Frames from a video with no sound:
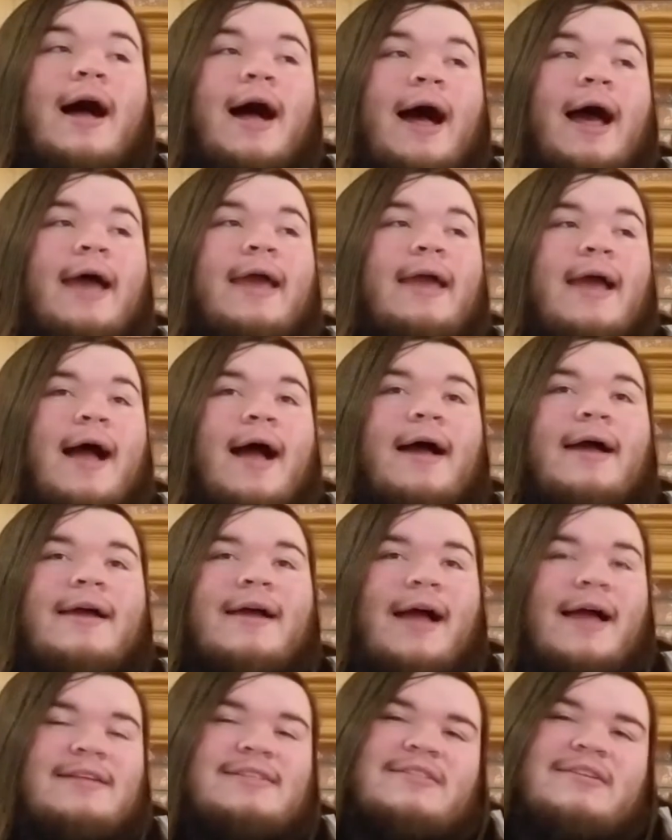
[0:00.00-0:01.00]

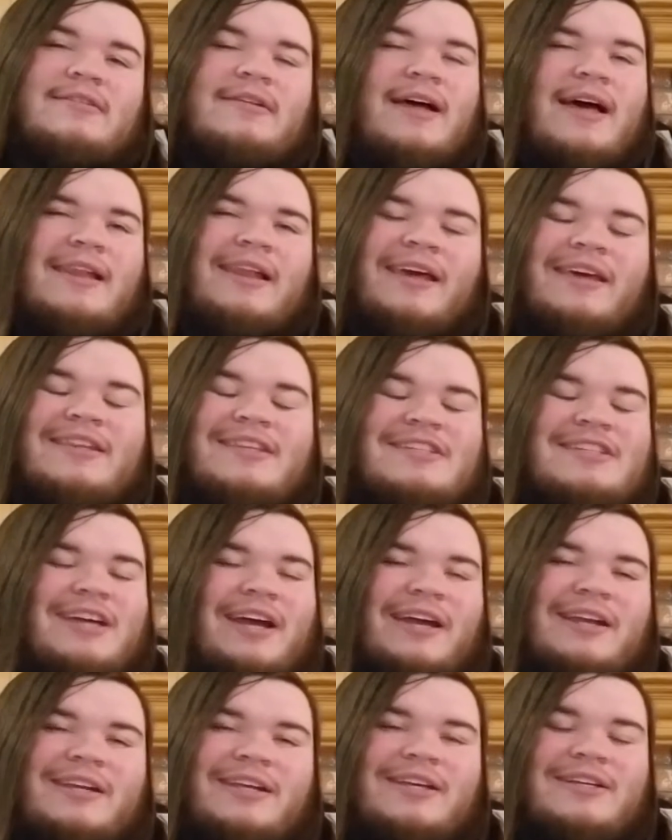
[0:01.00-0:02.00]
I like The
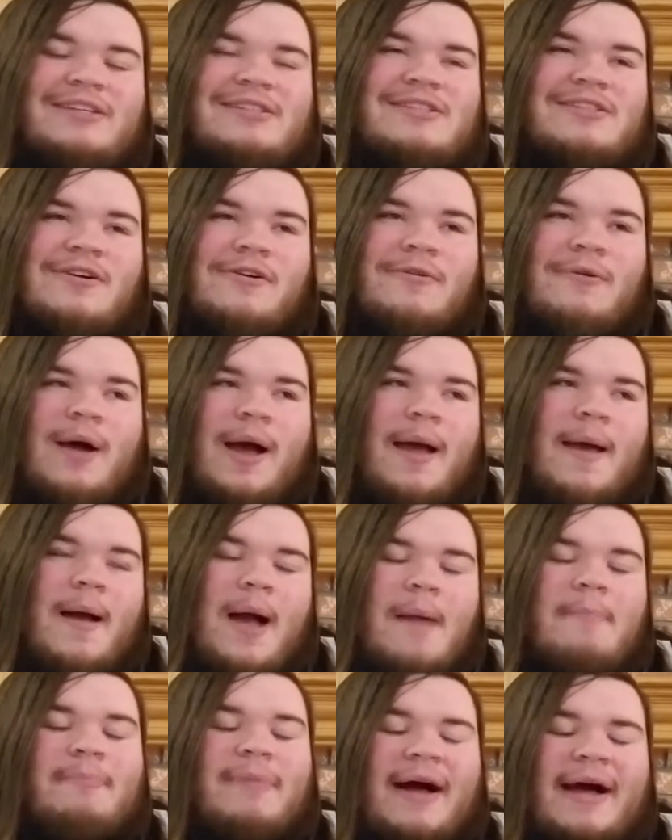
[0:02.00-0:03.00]
Shining, so
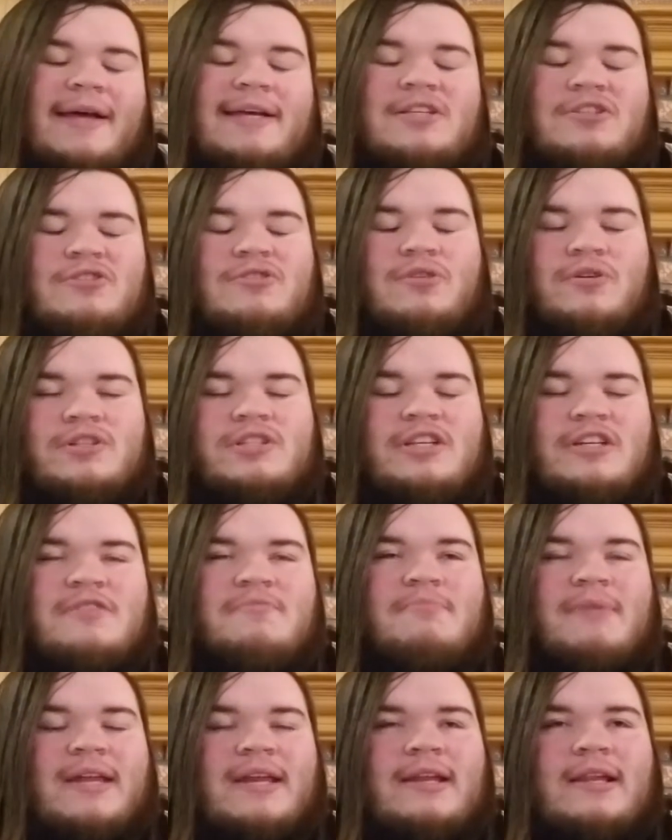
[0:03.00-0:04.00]
I'm biased towards it,
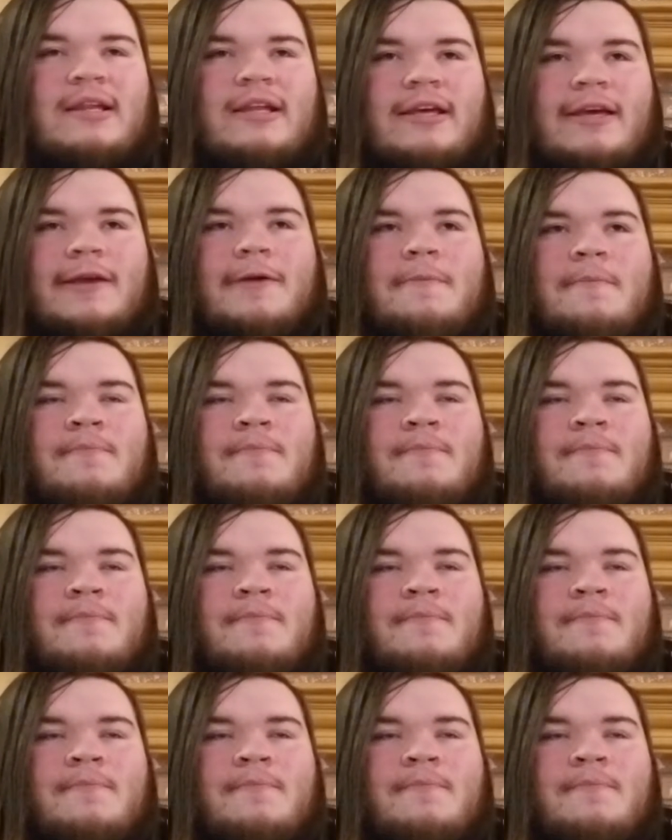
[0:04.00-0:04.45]
admittedly.